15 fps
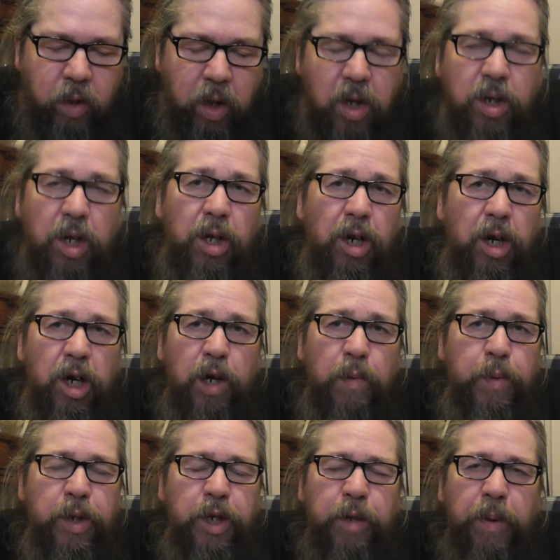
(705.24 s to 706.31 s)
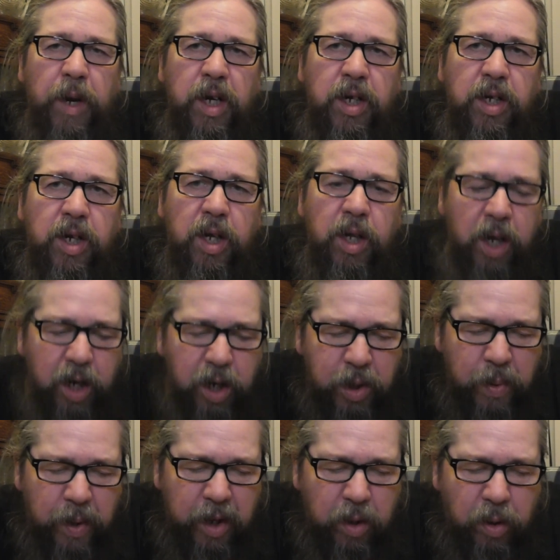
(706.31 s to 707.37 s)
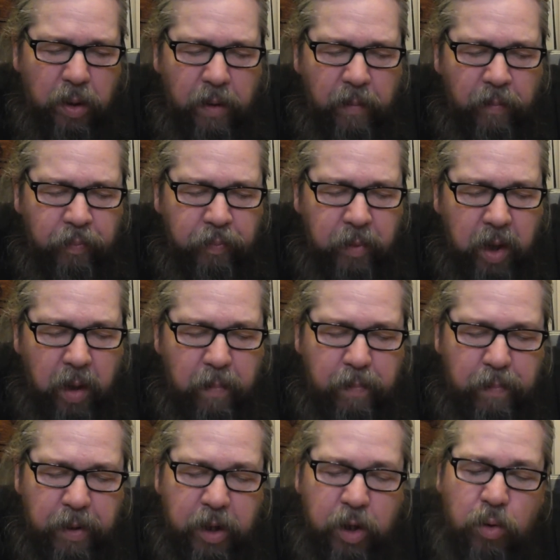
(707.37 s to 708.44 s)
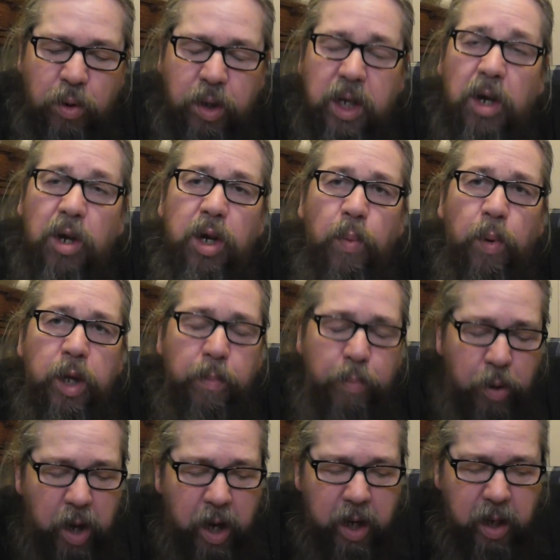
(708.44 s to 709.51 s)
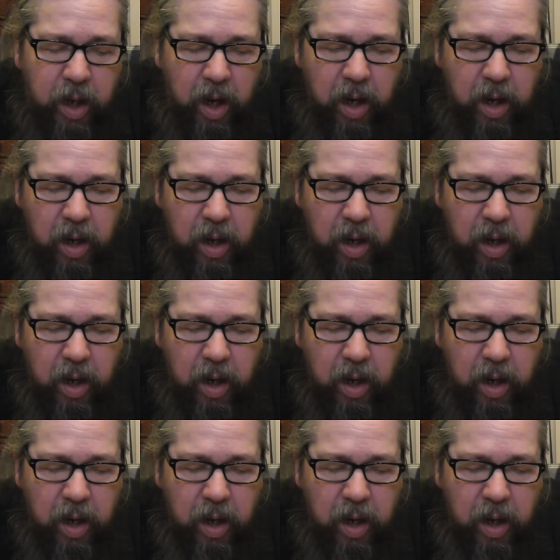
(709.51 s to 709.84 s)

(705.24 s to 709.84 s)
There's other herbs and spices in there as well, but they don't tell you what they put in.